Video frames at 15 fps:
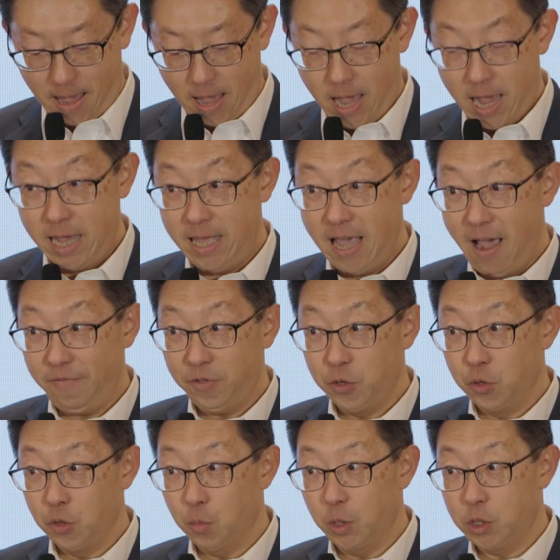In the
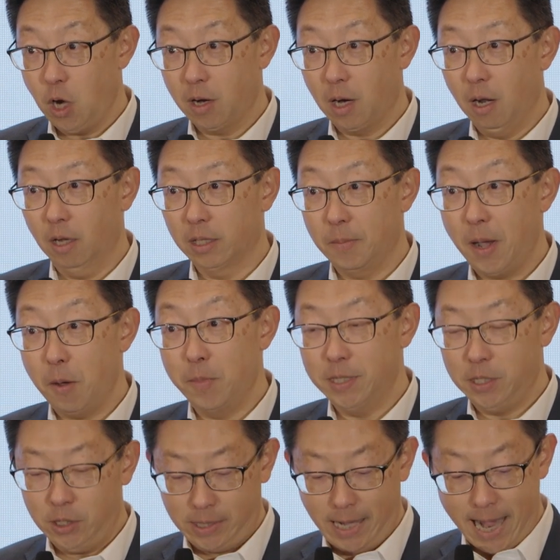afternoon, we talk a lot about
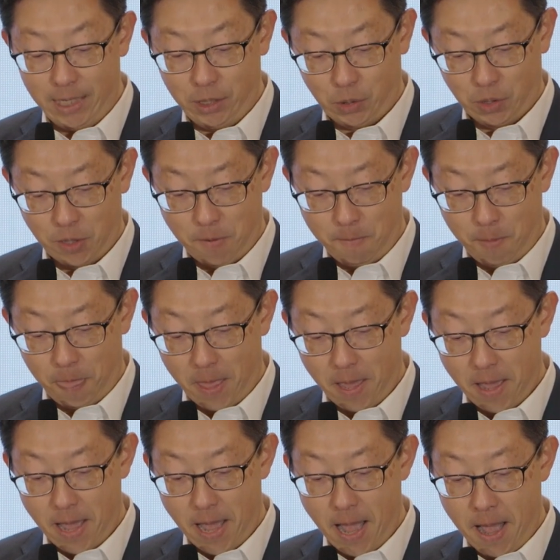business case.
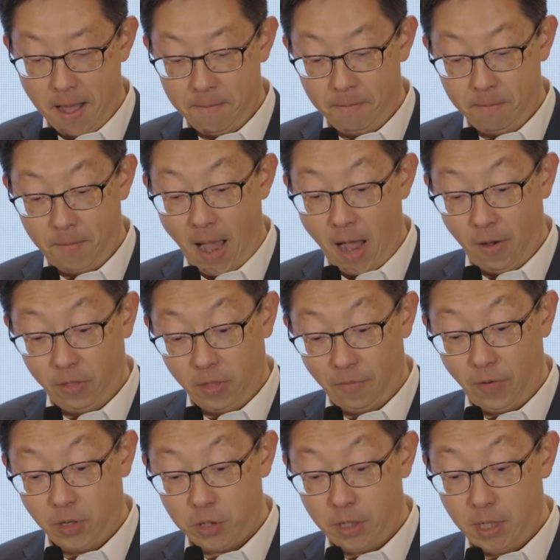
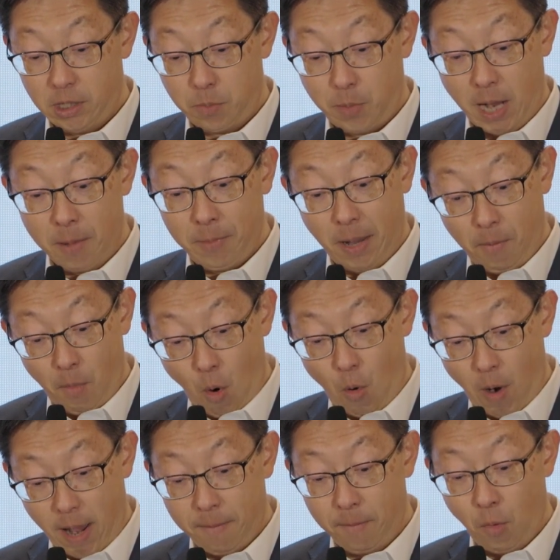Biodiversity is becoming
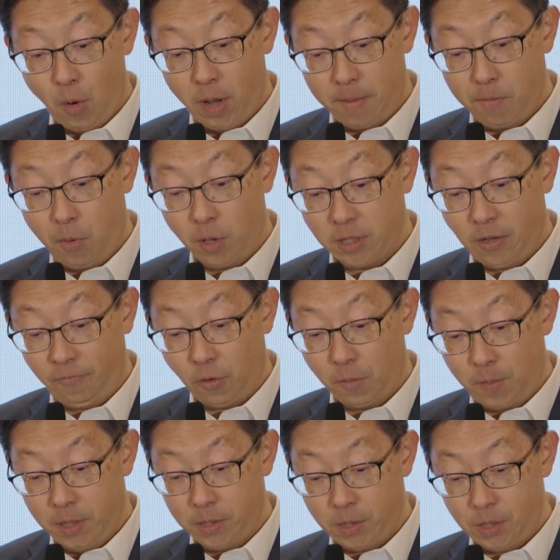more and more important for
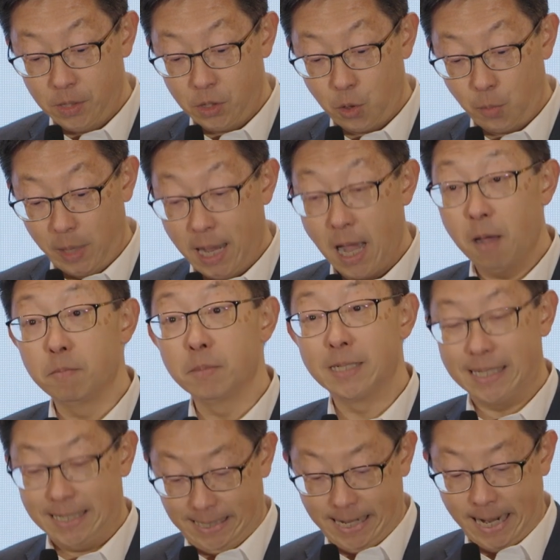business to become
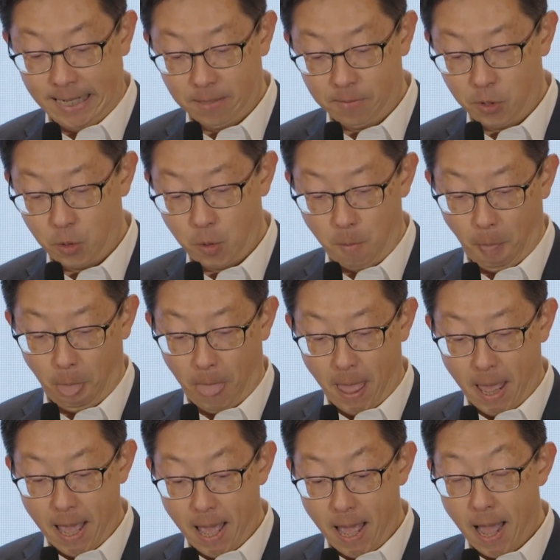sustainable.
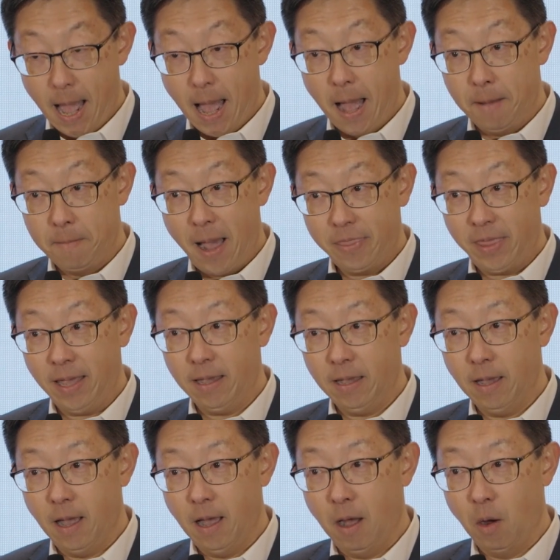I
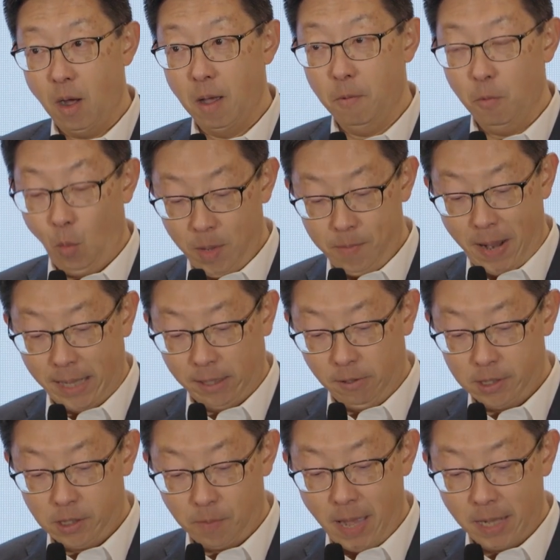think one
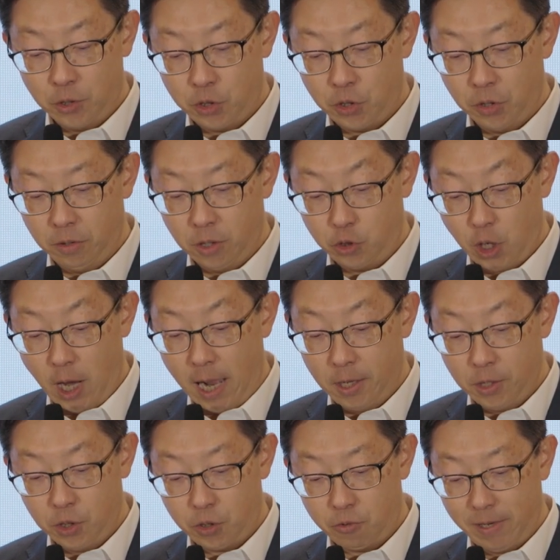panelist mentioned the
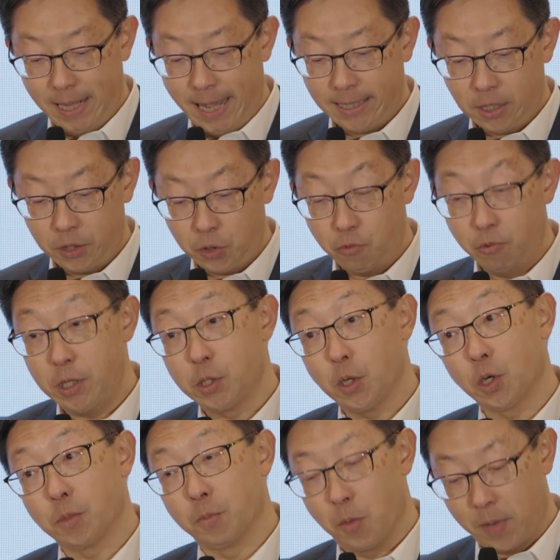challenge related to
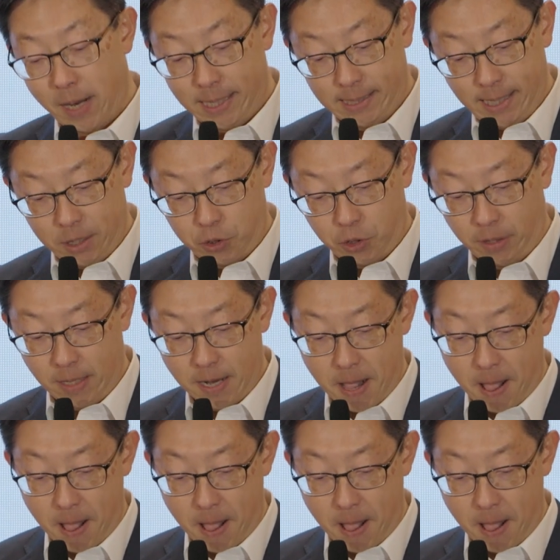resource mobilization.